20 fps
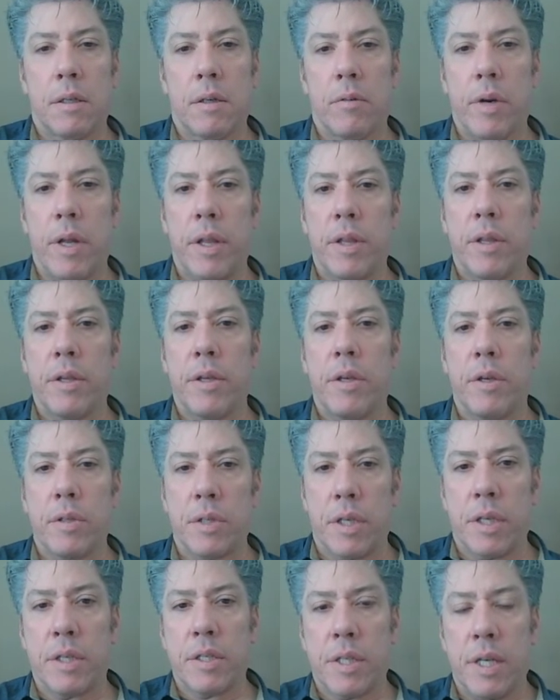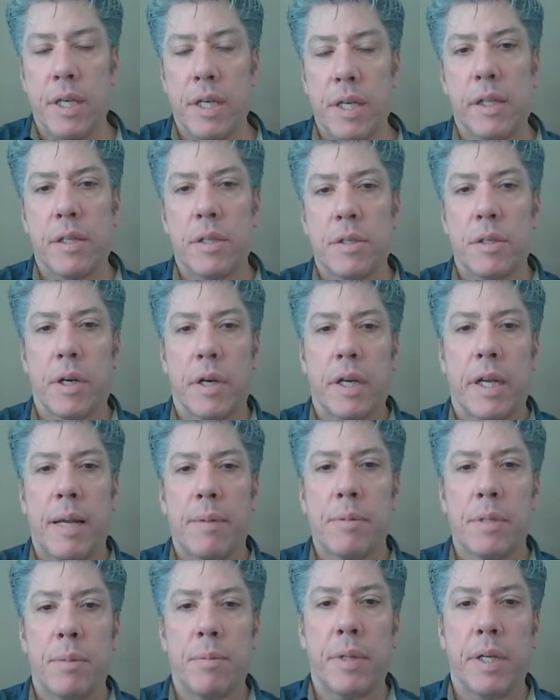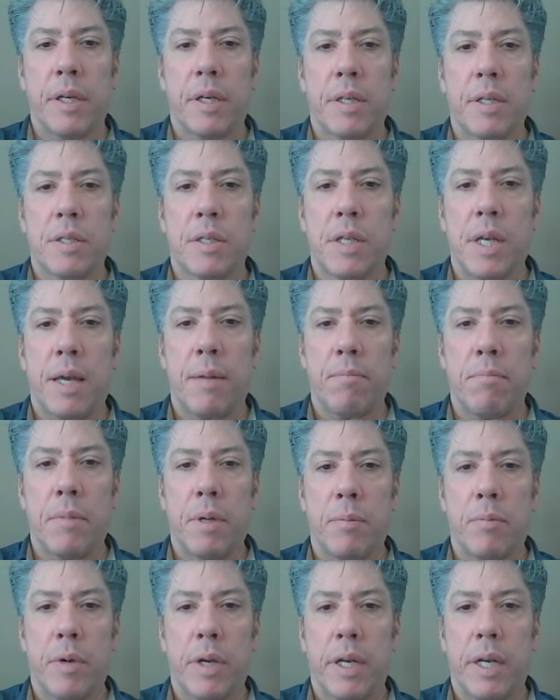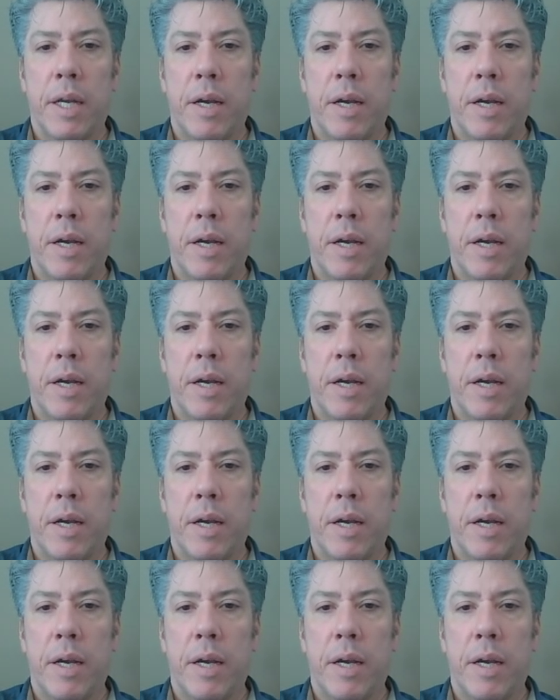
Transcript: rather than using a seal in circuit, I'm simply going to set memory.